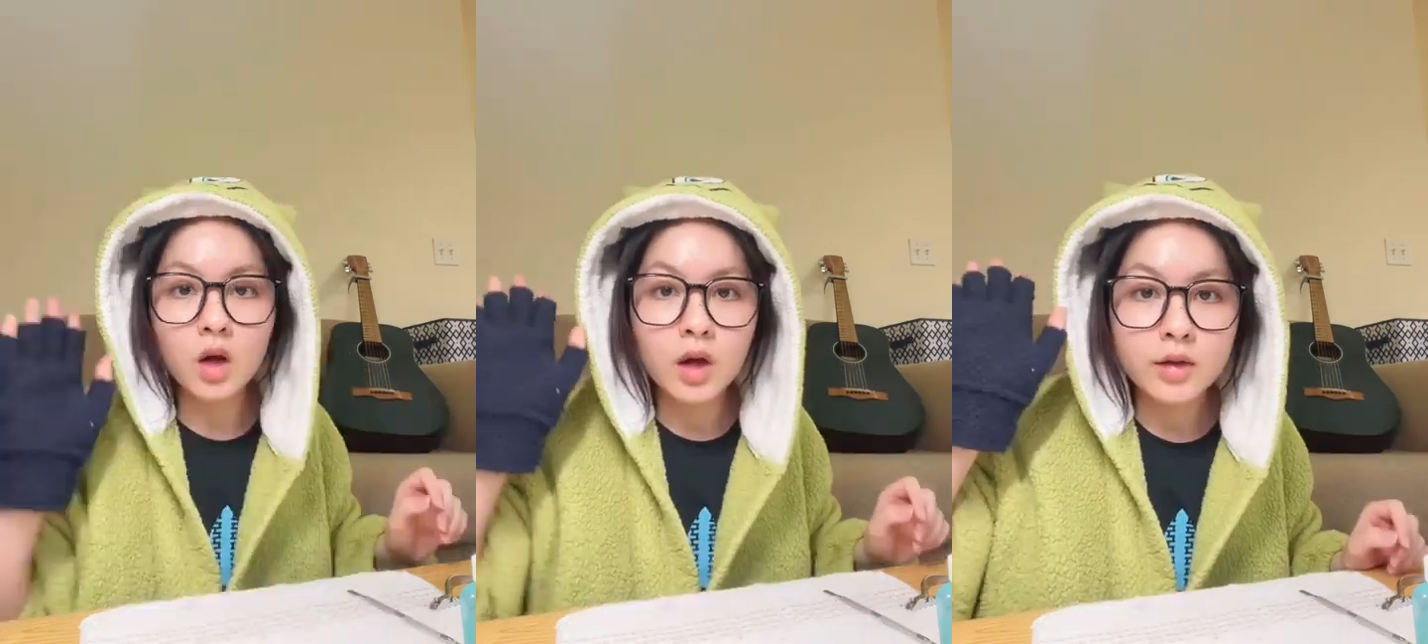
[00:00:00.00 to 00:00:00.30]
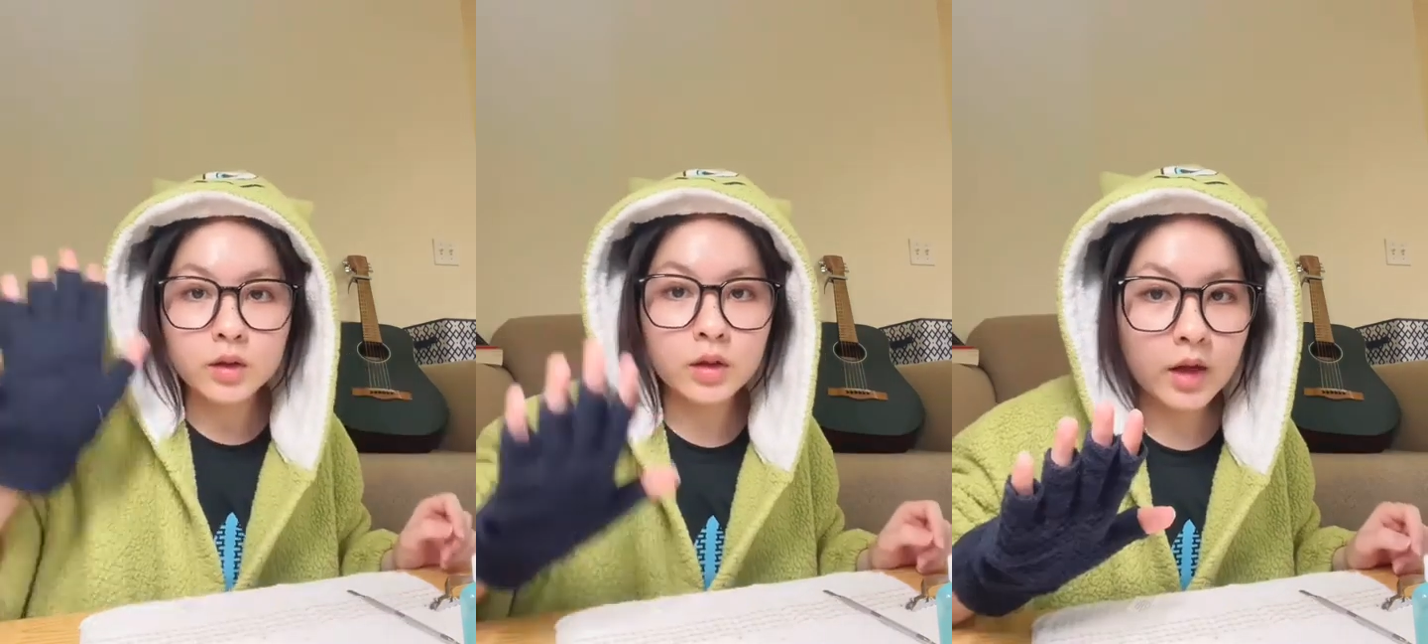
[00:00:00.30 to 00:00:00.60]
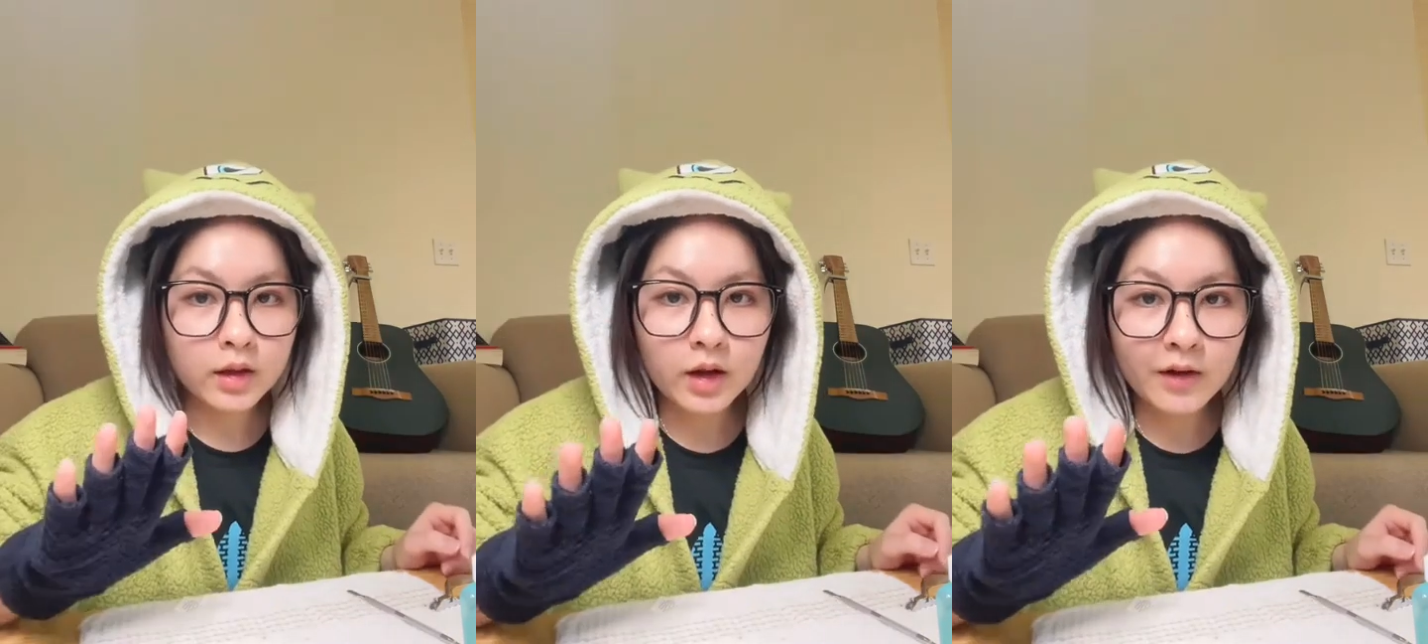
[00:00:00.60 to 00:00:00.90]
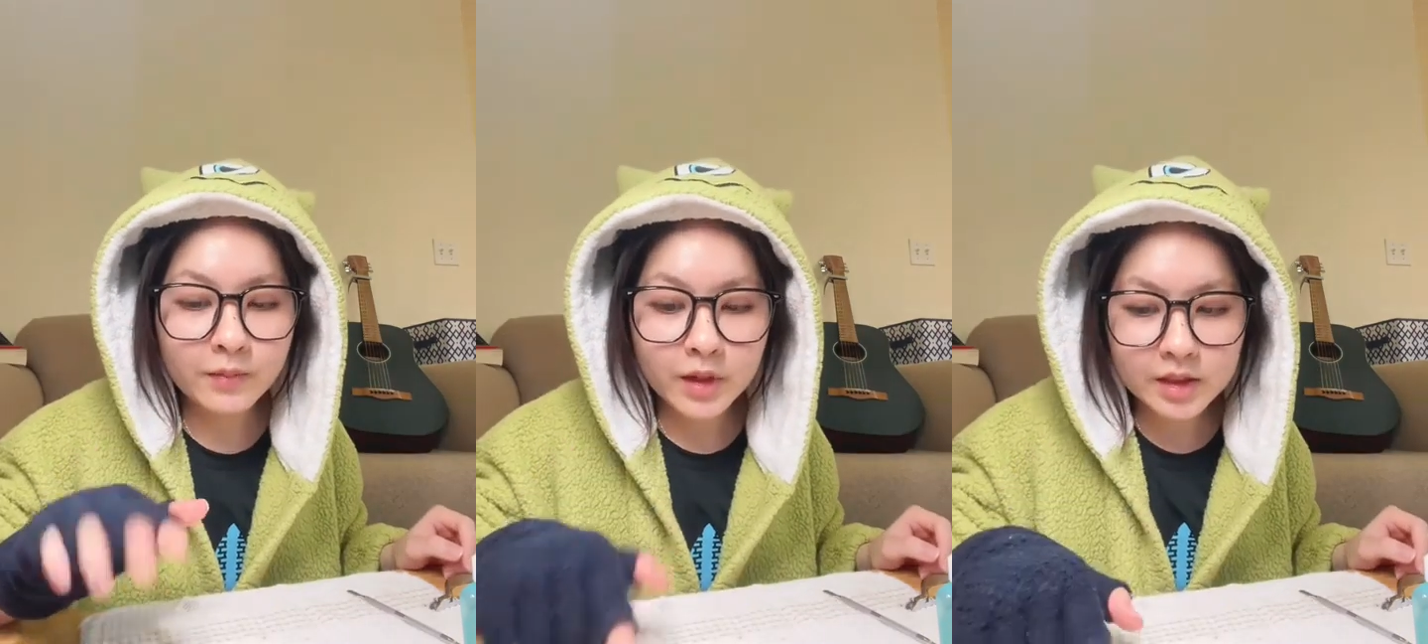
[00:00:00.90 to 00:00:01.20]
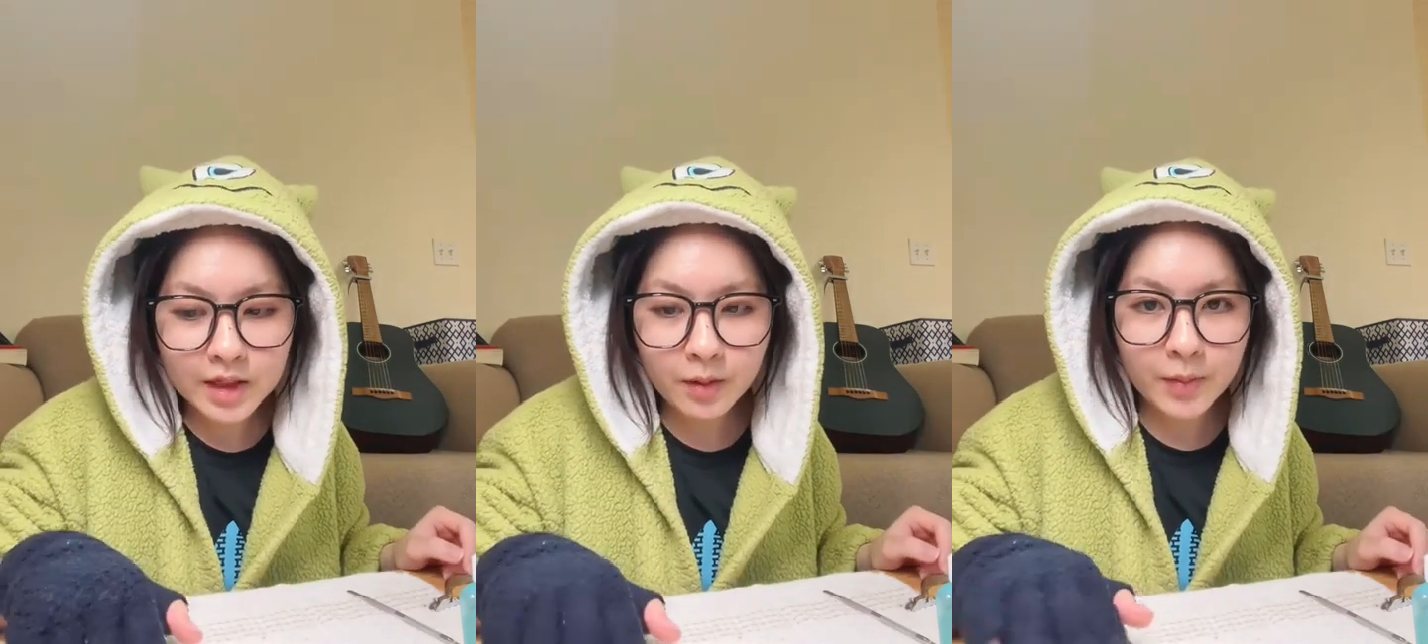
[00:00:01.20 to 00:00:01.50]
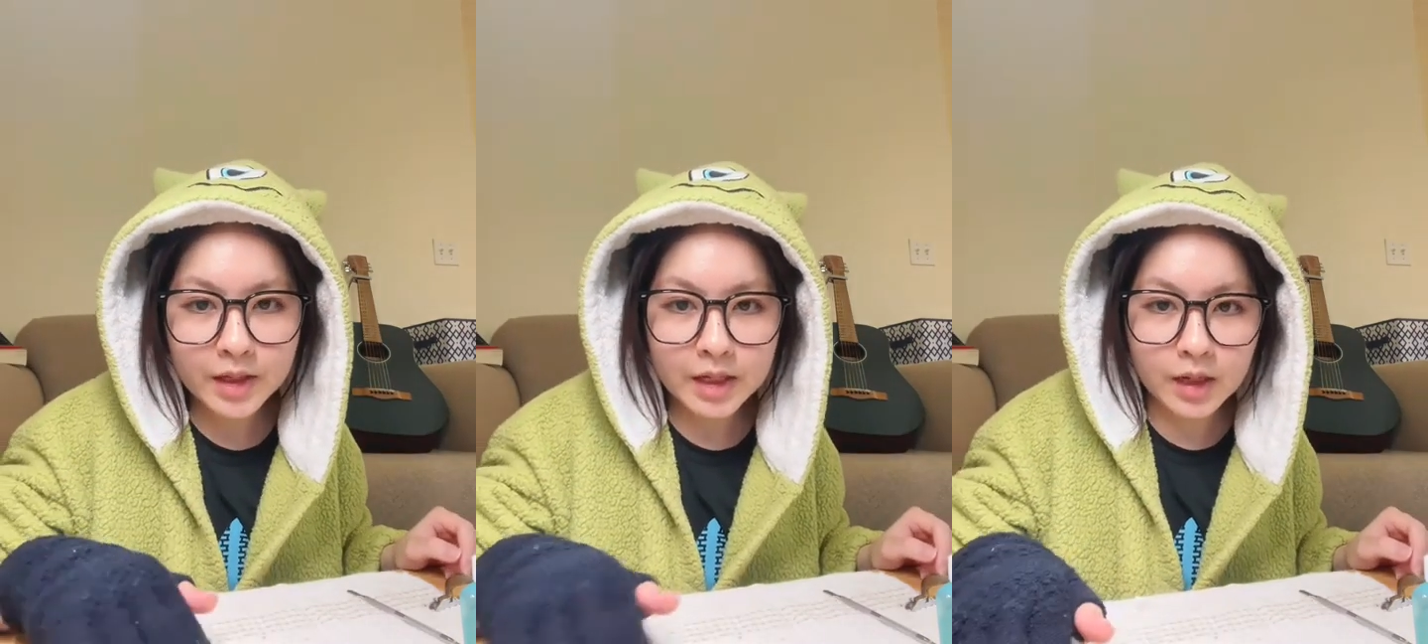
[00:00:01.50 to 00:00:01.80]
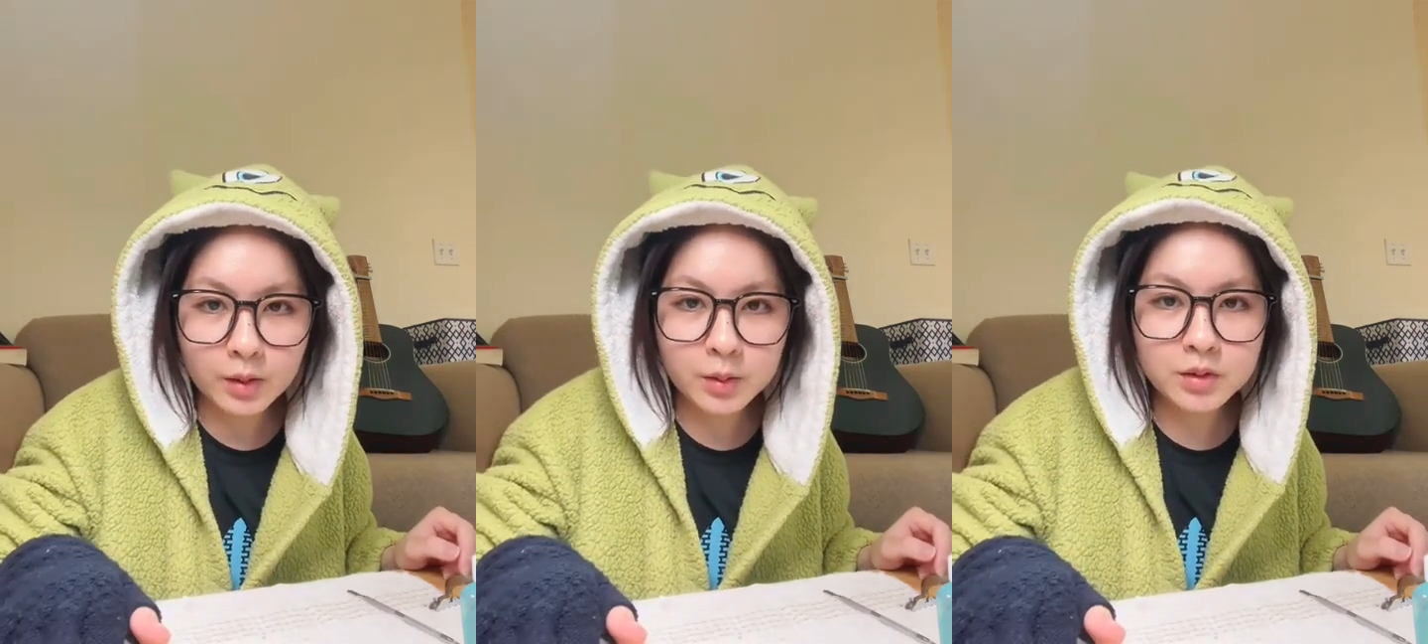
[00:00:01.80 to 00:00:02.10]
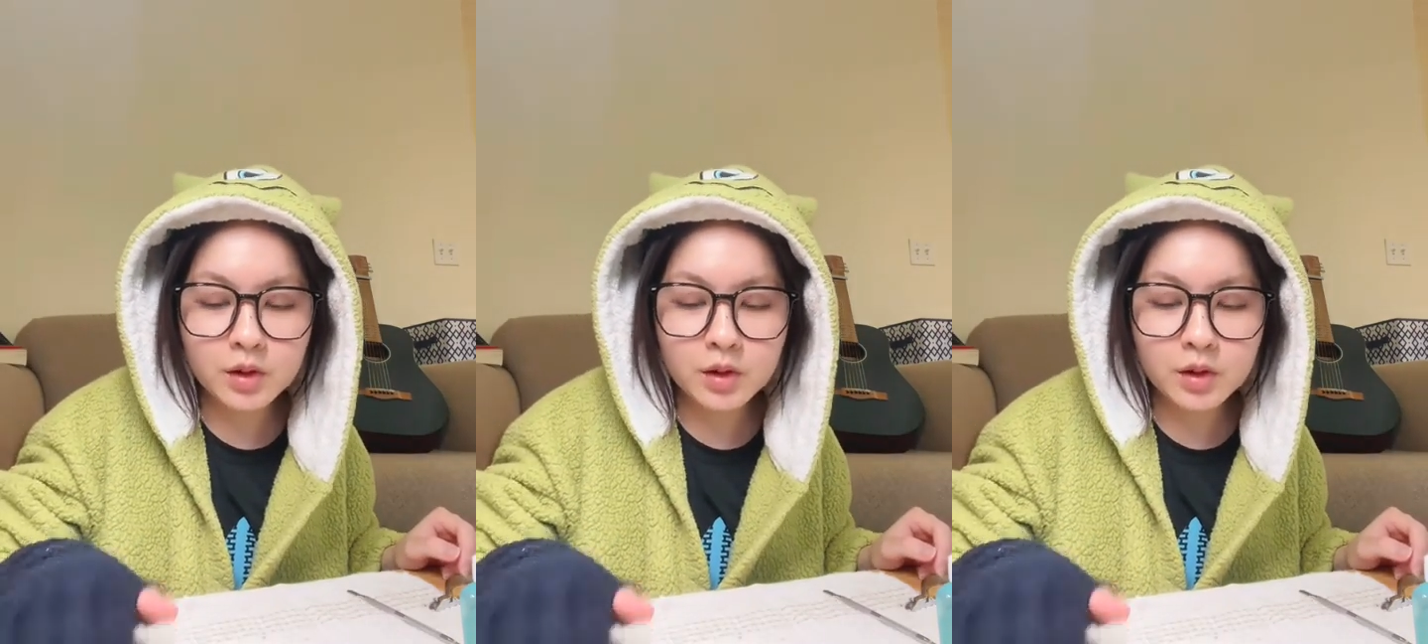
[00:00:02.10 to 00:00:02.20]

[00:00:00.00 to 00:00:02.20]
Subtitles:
So now that I've picked out my nails,